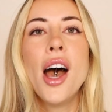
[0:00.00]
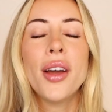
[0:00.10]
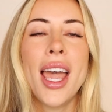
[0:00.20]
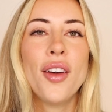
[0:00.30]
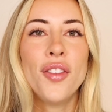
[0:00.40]

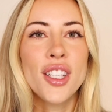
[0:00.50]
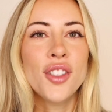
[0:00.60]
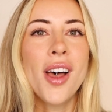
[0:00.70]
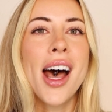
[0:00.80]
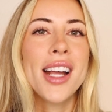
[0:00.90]
Okay,
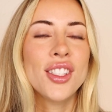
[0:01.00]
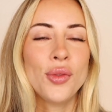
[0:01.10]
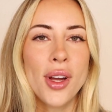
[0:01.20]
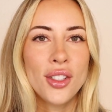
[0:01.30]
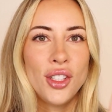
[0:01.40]
first of all, I
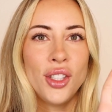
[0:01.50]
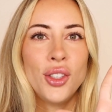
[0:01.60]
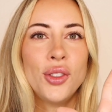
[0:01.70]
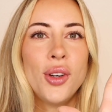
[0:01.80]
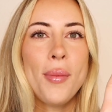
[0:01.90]
just want
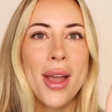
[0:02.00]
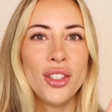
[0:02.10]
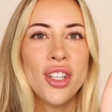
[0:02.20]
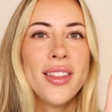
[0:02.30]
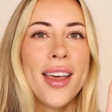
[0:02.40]
to
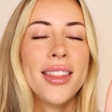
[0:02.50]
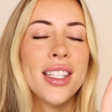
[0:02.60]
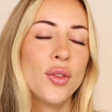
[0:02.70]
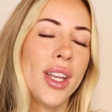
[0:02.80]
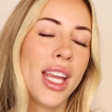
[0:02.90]
mention that
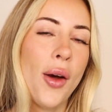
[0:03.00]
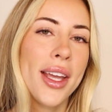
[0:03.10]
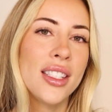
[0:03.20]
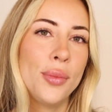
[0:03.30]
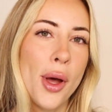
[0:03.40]
this video
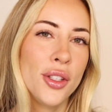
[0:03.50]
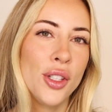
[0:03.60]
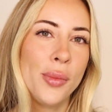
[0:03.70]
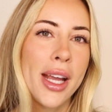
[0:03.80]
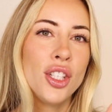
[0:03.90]
is
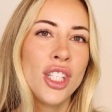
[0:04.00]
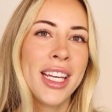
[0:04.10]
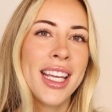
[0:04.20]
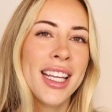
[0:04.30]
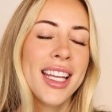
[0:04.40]
sponsored by
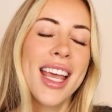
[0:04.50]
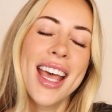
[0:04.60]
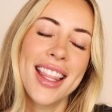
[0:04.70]
Shein.